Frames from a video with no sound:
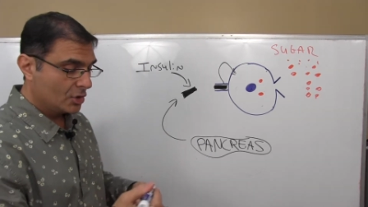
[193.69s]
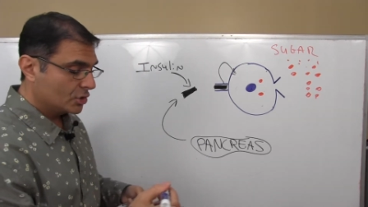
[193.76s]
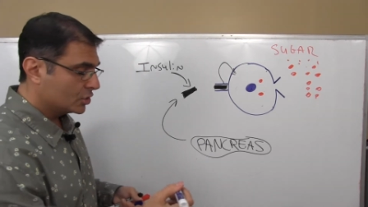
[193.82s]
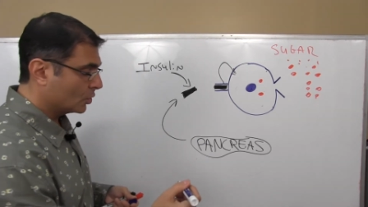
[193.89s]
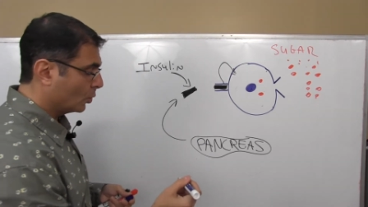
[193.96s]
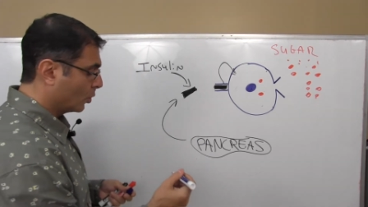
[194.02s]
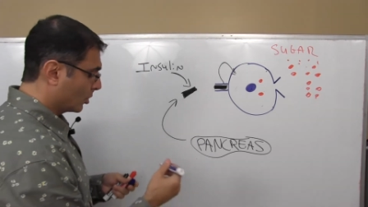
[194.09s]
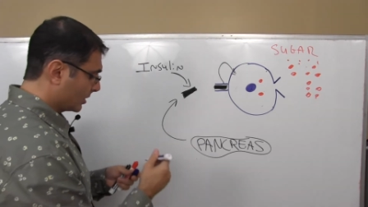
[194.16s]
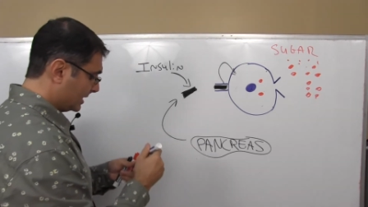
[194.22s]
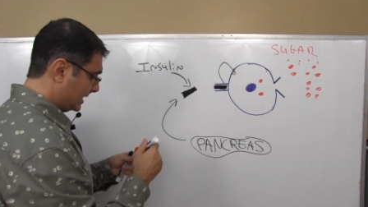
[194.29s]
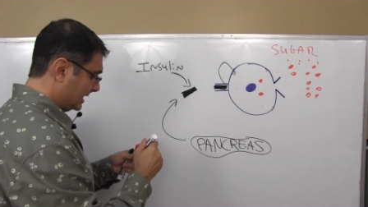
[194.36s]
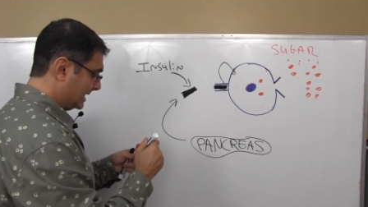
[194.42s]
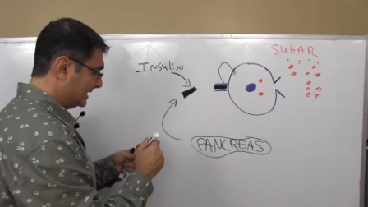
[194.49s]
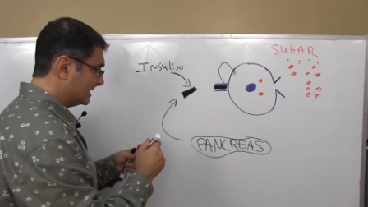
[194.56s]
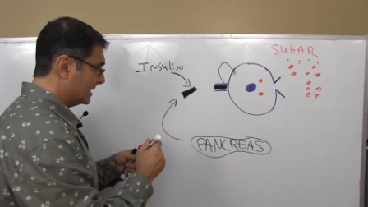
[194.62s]
So we're going
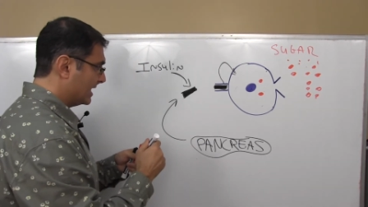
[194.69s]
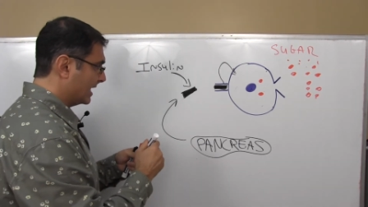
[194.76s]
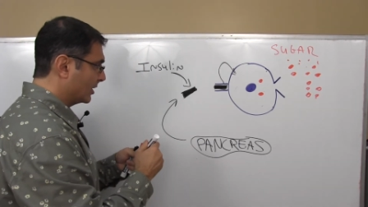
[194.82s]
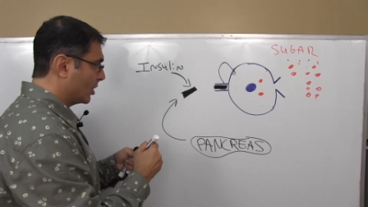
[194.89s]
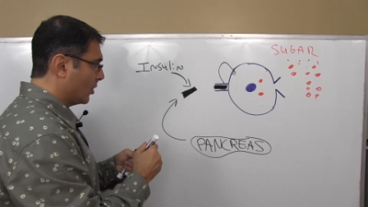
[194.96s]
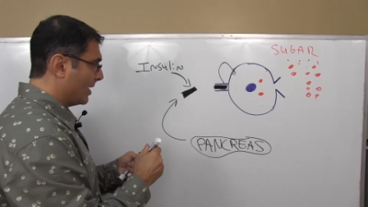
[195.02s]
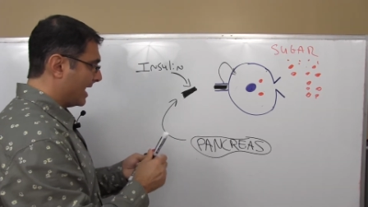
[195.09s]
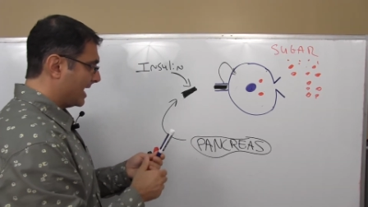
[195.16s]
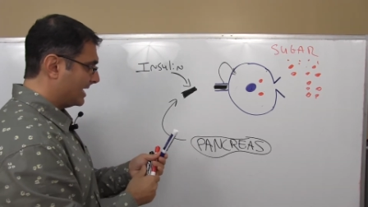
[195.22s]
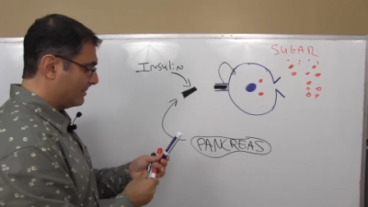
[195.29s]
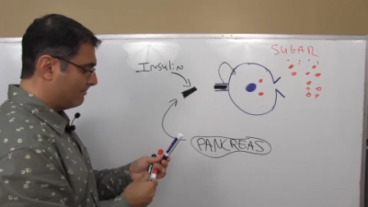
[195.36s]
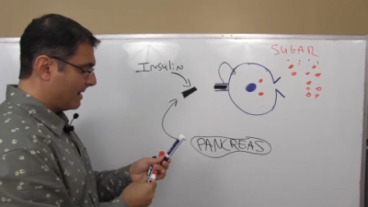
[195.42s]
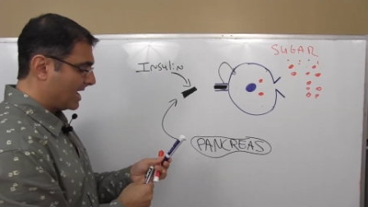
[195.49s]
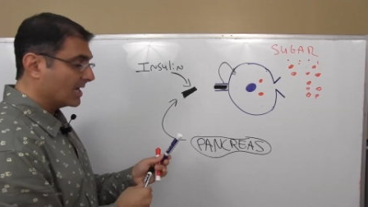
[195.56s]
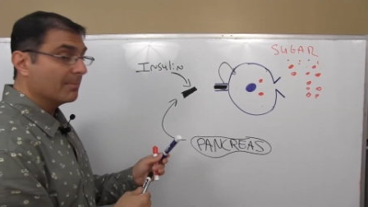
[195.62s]
to need to then go ahead
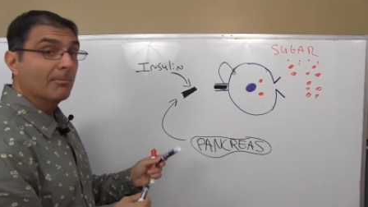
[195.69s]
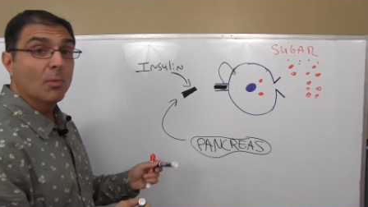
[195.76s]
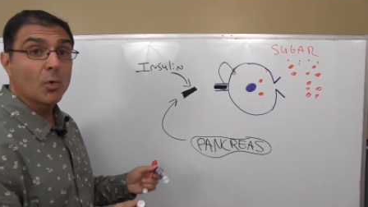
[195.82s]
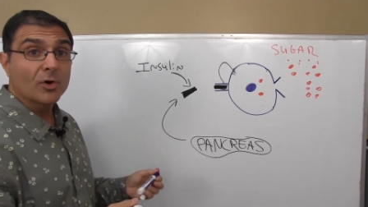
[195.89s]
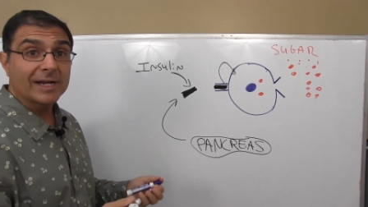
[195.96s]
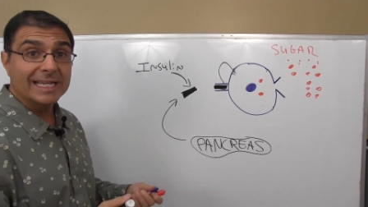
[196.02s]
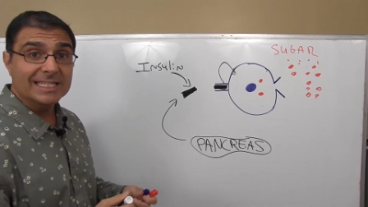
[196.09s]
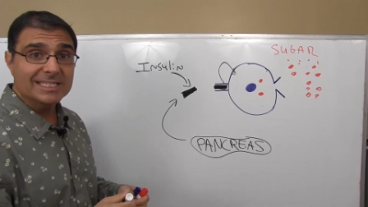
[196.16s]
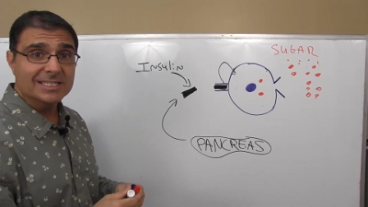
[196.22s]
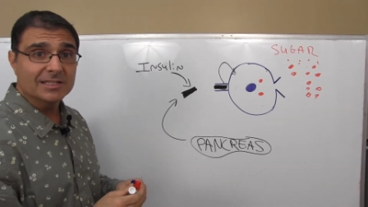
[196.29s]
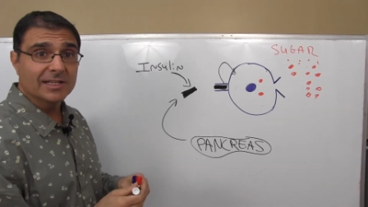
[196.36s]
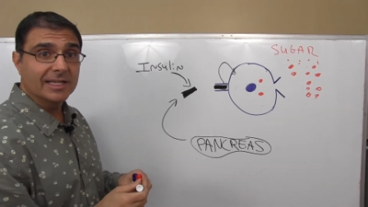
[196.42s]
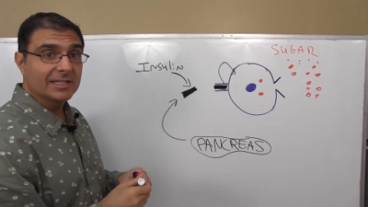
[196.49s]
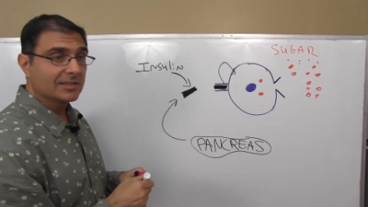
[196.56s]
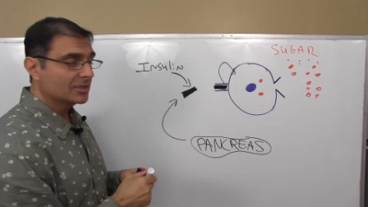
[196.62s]
and make more
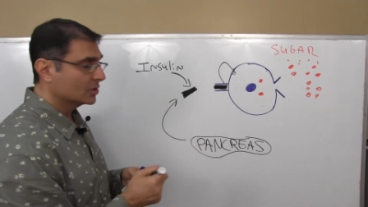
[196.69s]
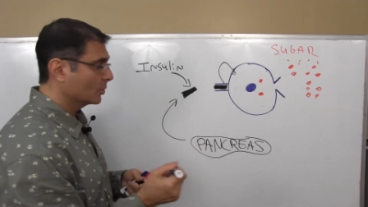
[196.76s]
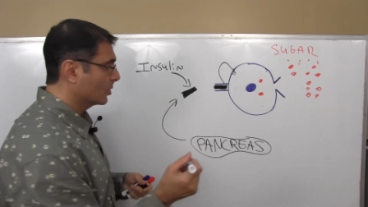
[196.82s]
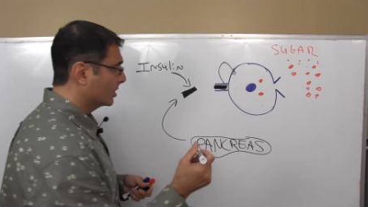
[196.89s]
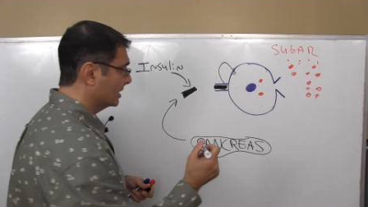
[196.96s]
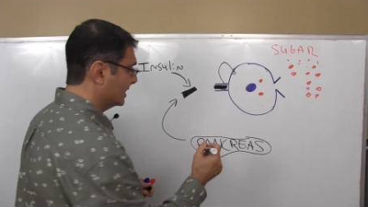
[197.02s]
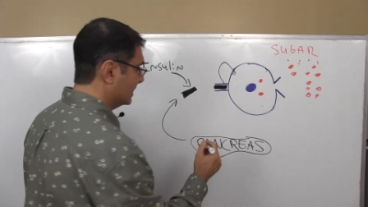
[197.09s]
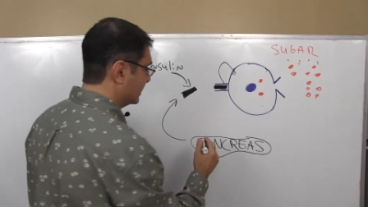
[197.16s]
insulin. So we're going to